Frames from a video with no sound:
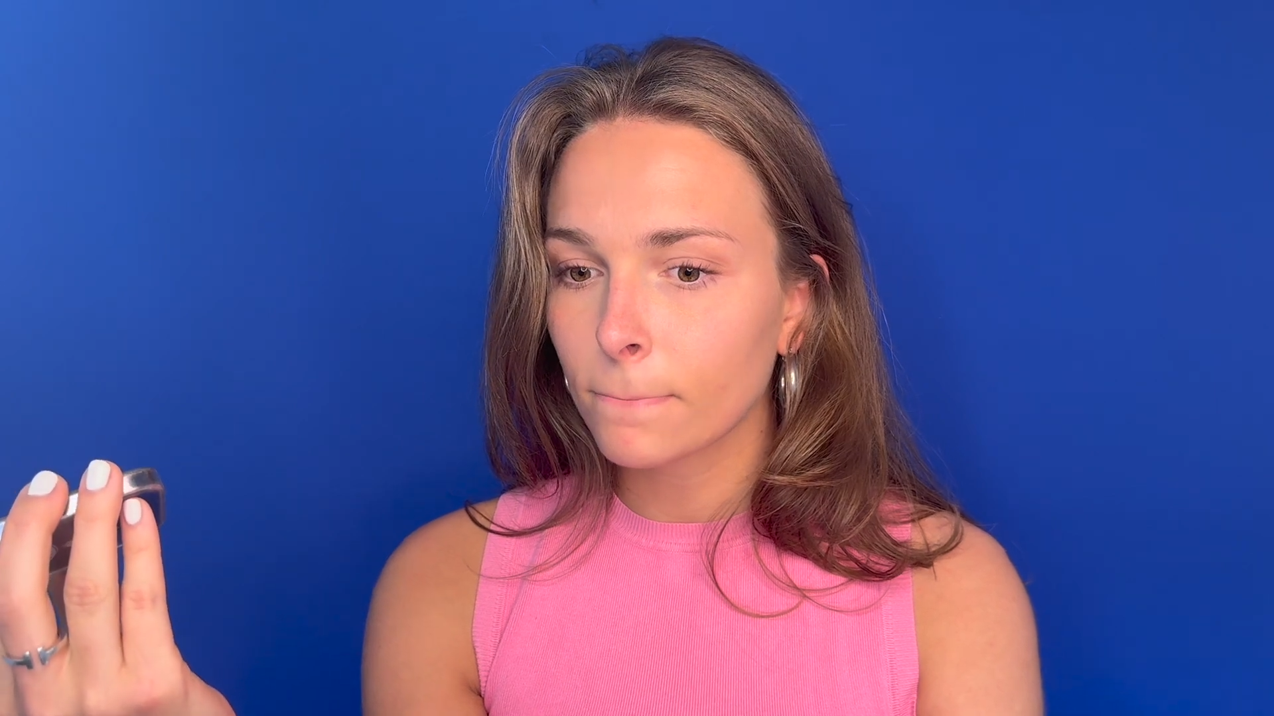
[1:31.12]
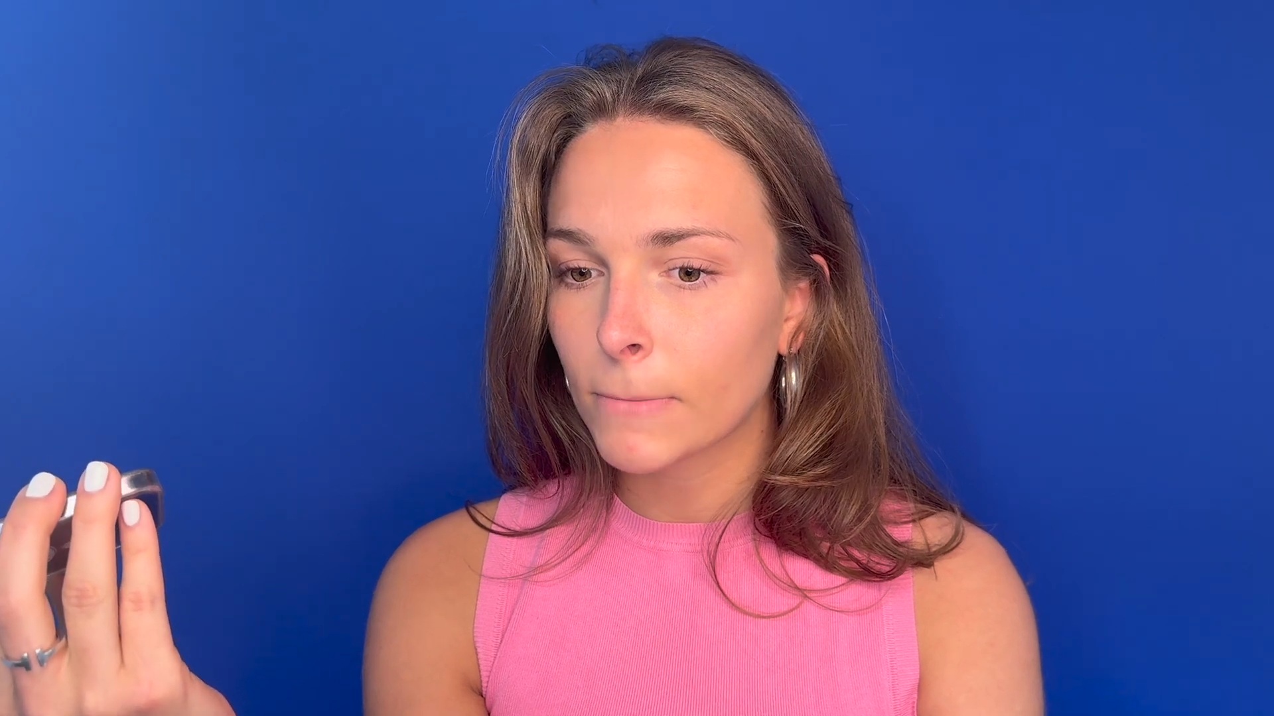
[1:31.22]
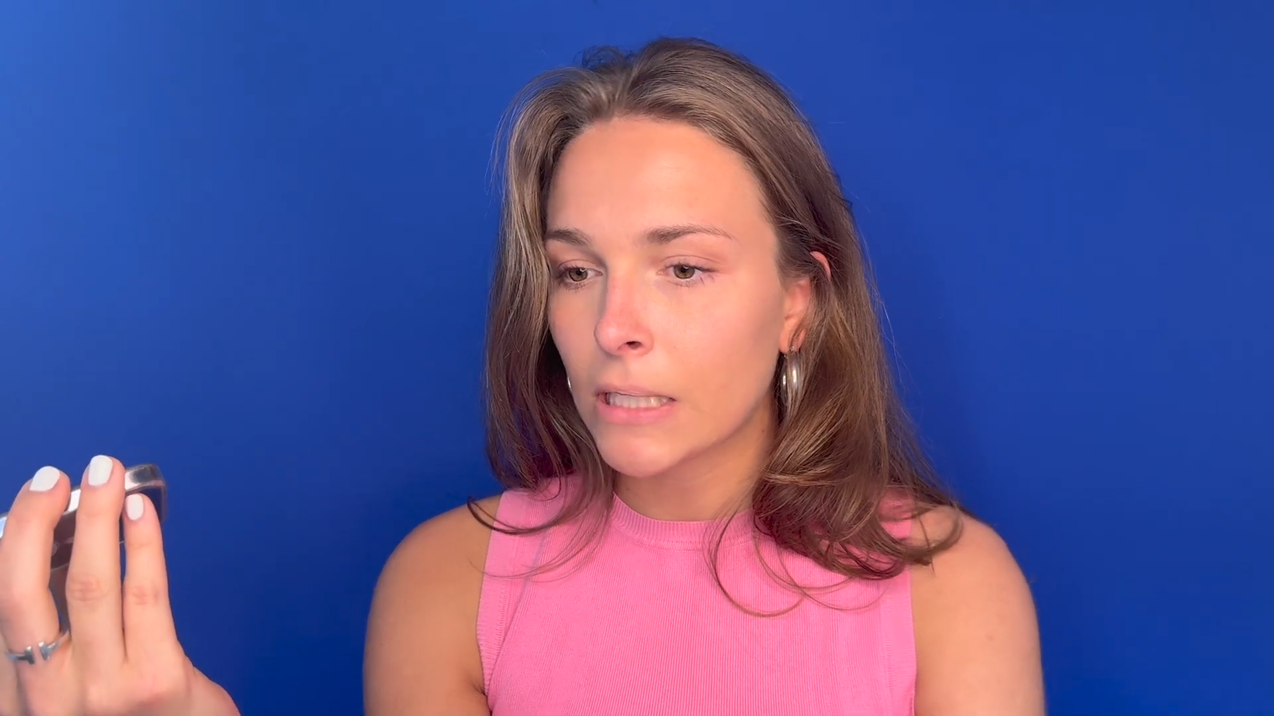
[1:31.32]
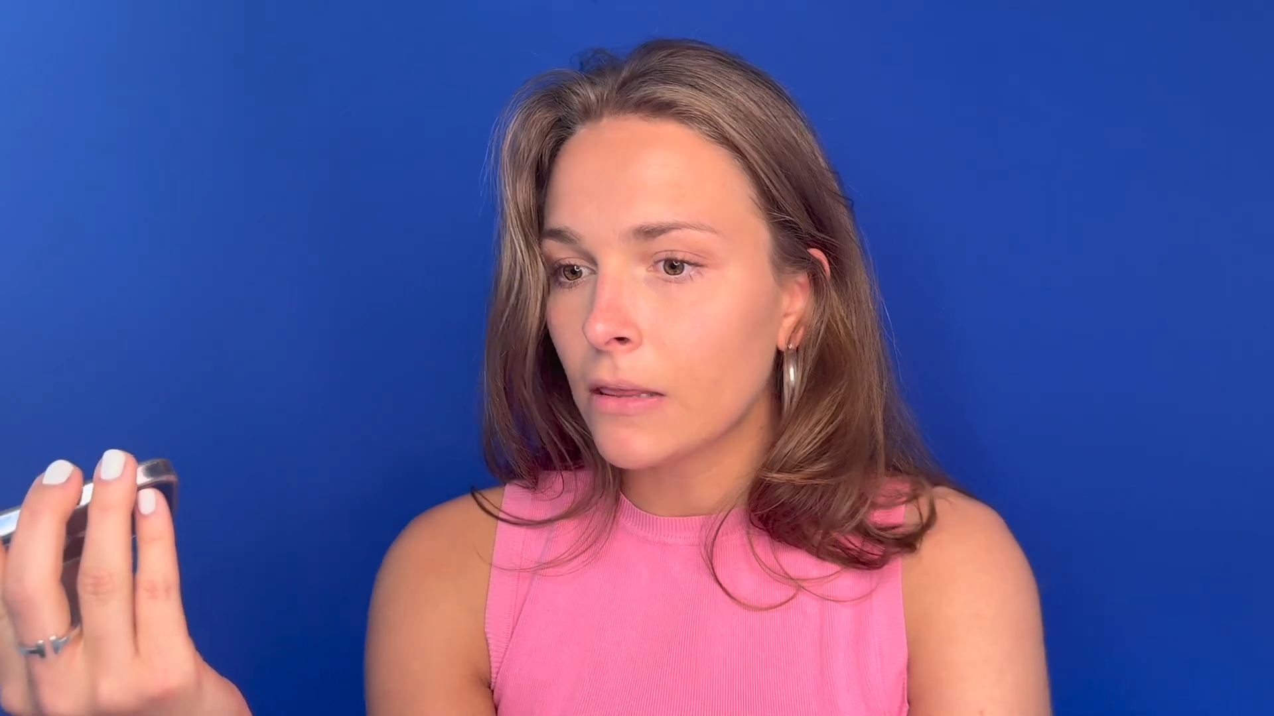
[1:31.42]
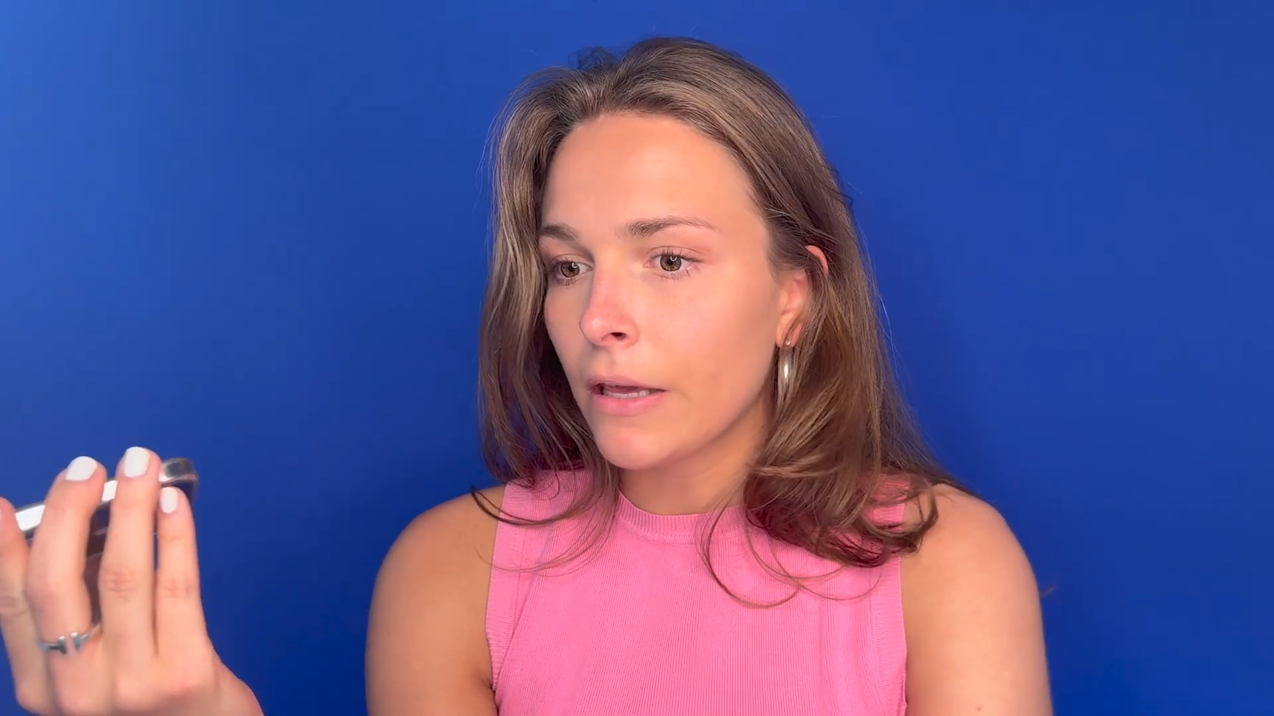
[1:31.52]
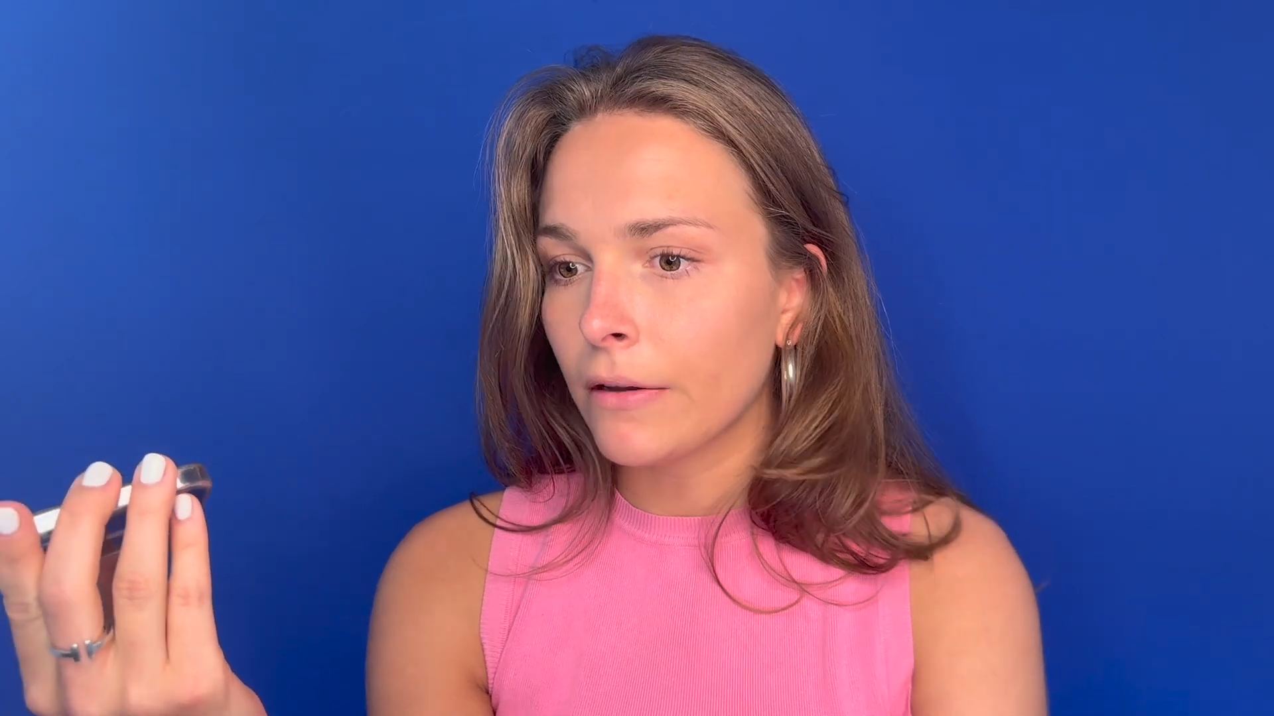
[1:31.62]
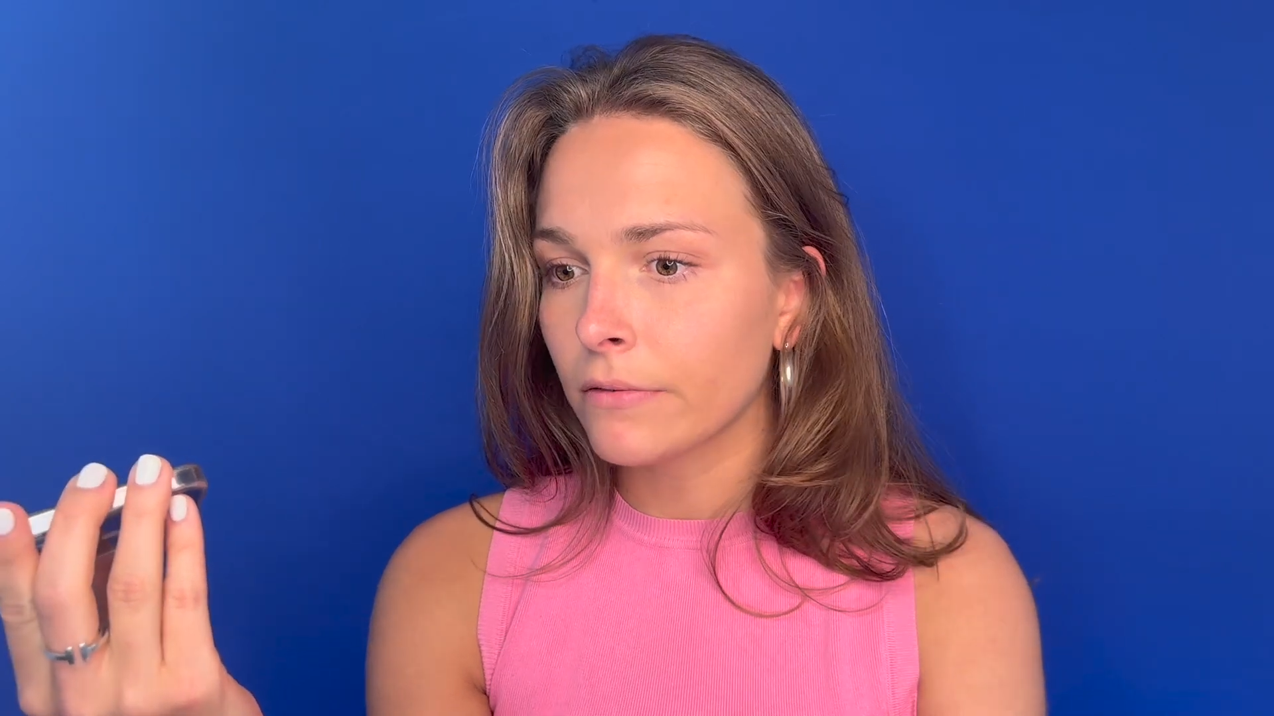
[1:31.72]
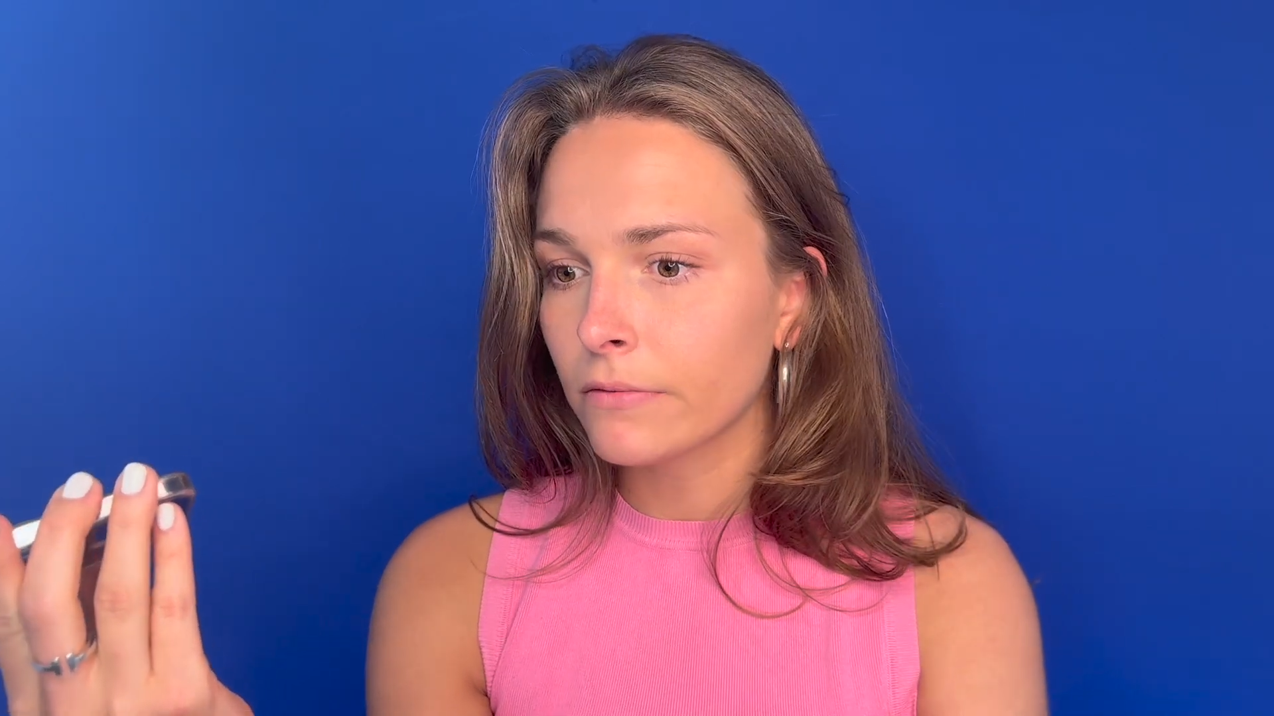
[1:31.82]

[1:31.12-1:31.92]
Nothing.